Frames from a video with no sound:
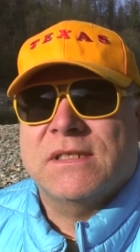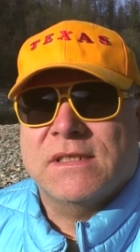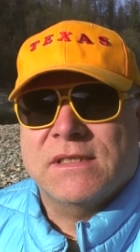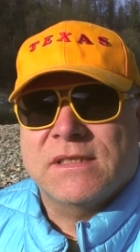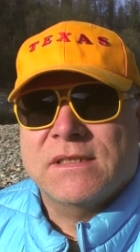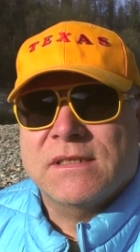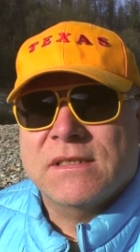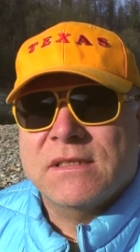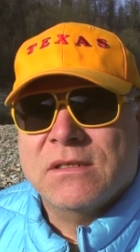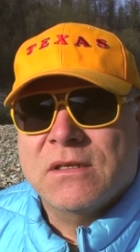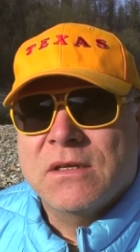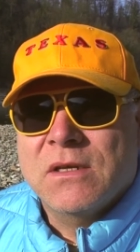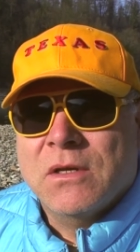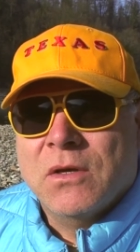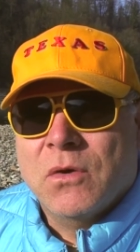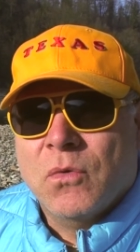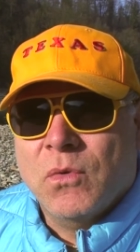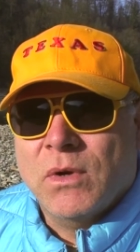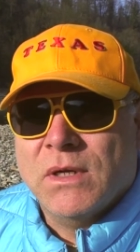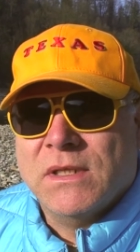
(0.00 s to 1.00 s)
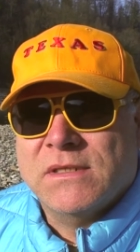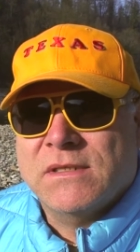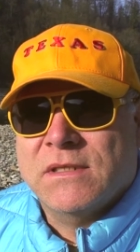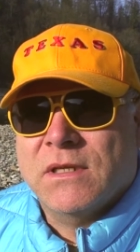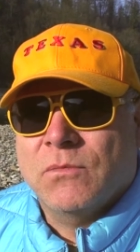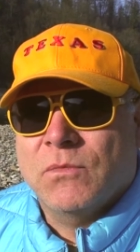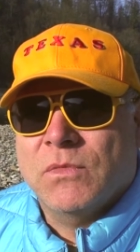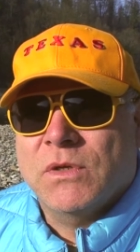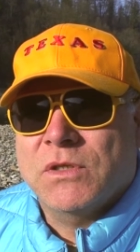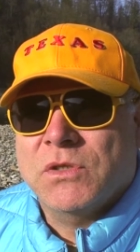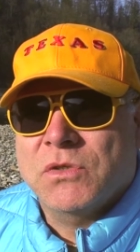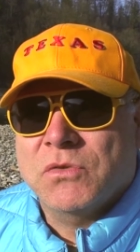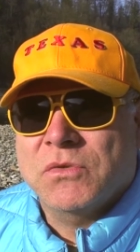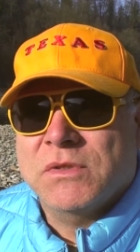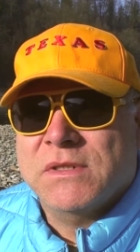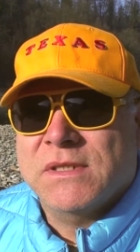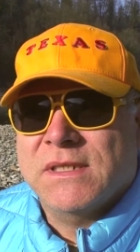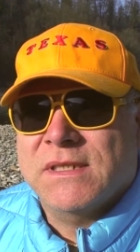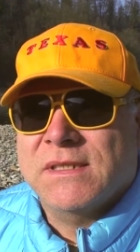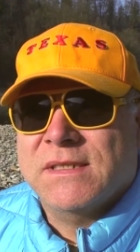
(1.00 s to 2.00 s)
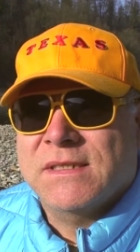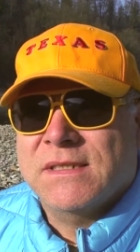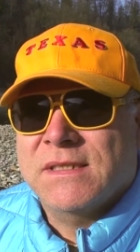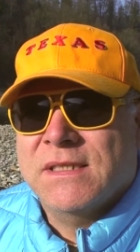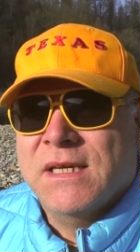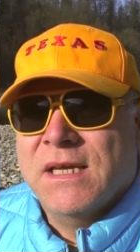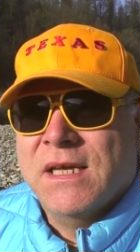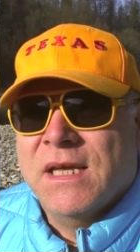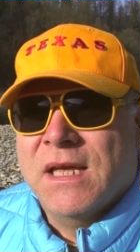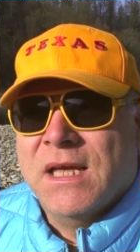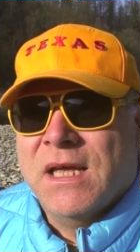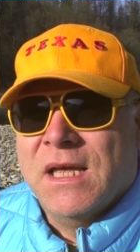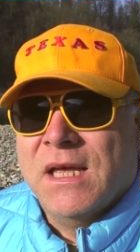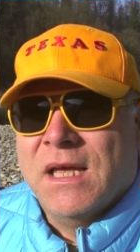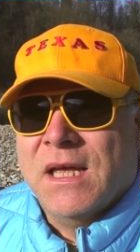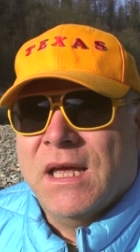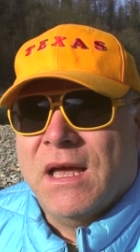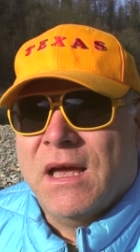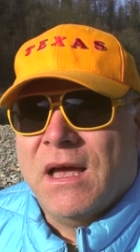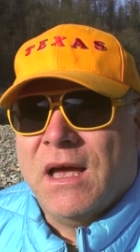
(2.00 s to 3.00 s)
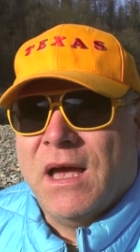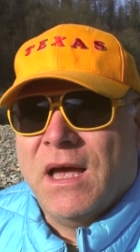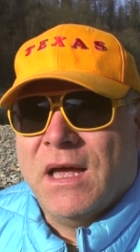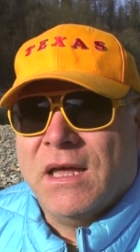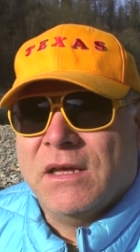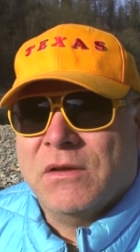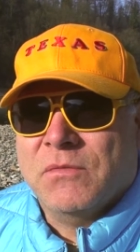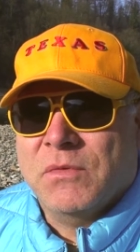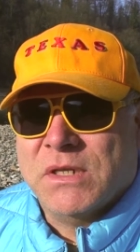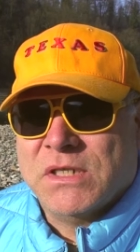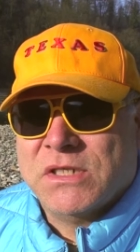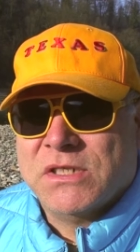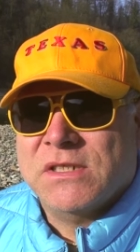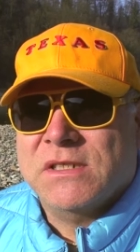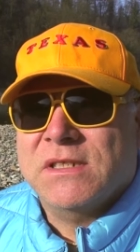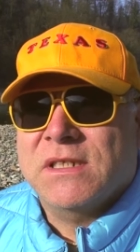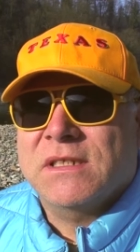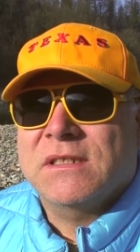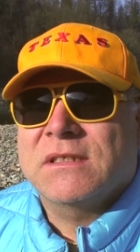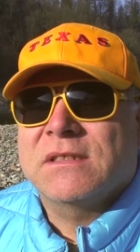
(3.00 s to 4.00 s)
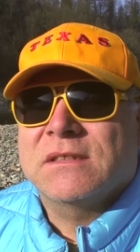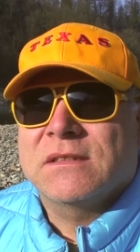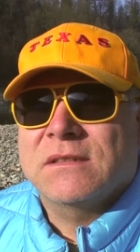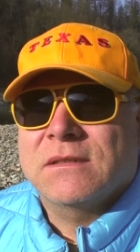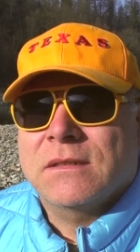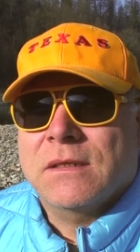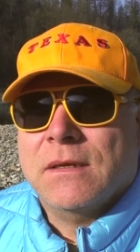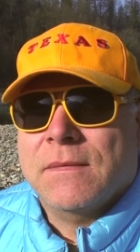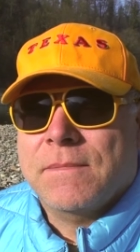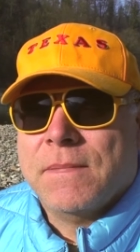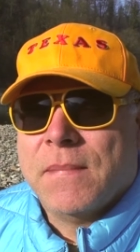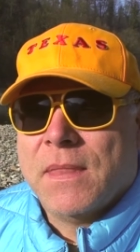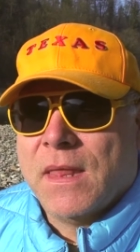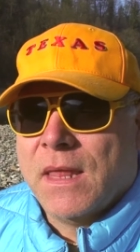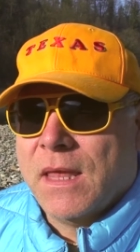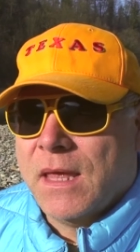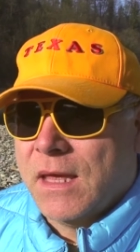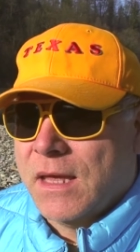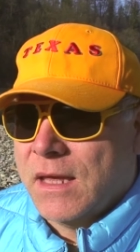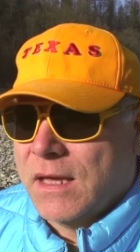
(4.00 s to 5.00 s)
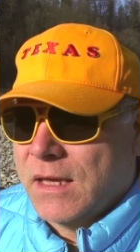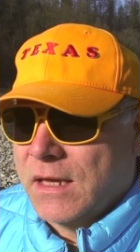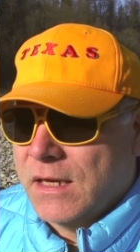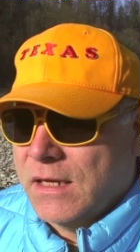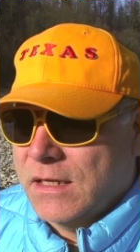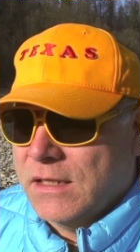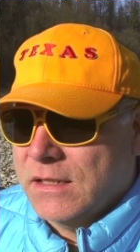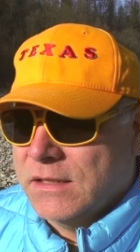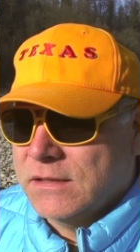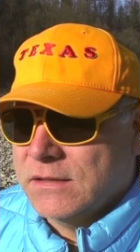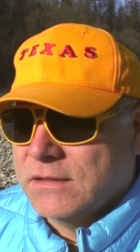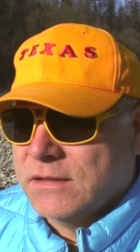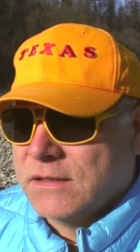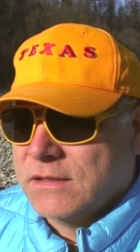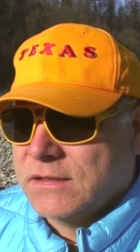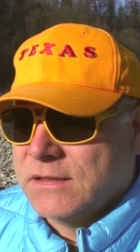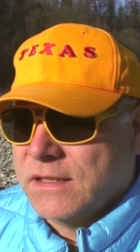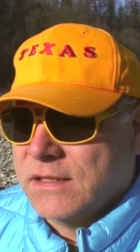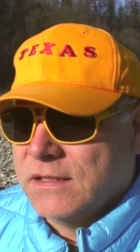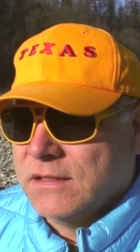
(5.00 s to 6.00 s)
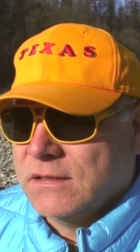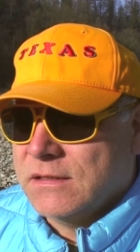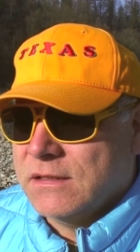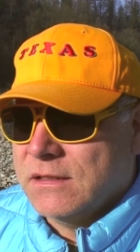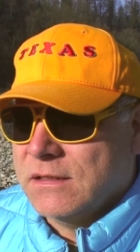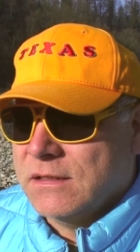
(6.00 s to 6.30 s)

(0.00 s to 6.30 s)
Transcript: this when someone does this. I questioned it, and then